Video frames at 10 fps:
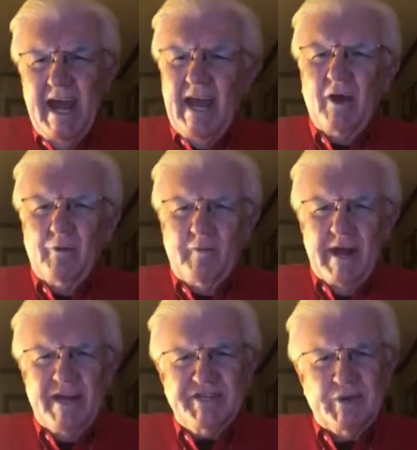Hello,
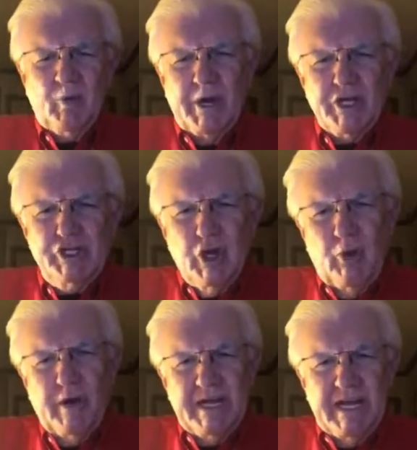friends, and what a
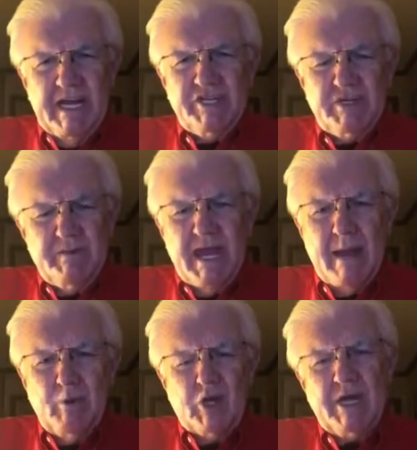joy it is to
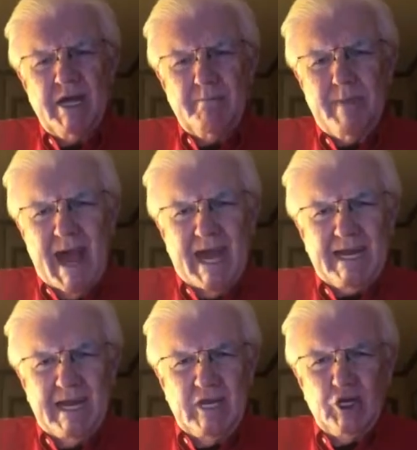be able to come
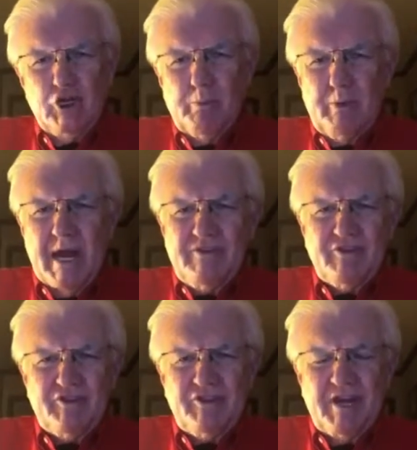back into your
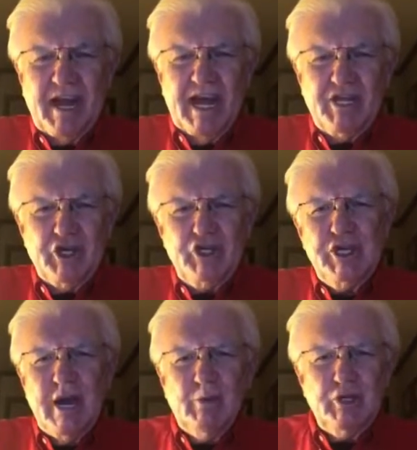presence today to
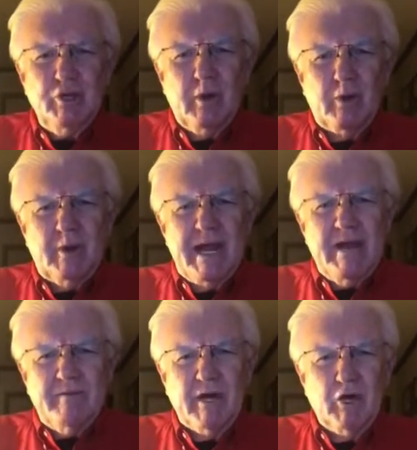share with you a
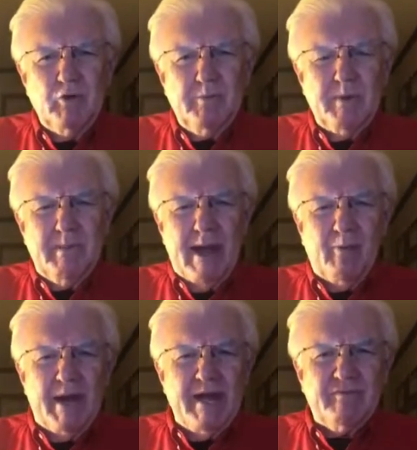ray of hope by
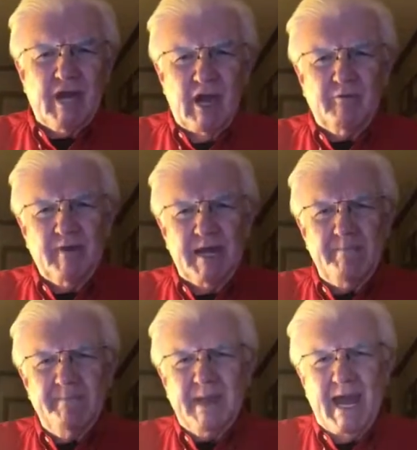way of coffee
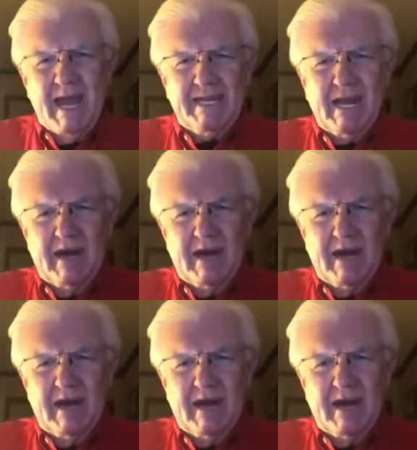and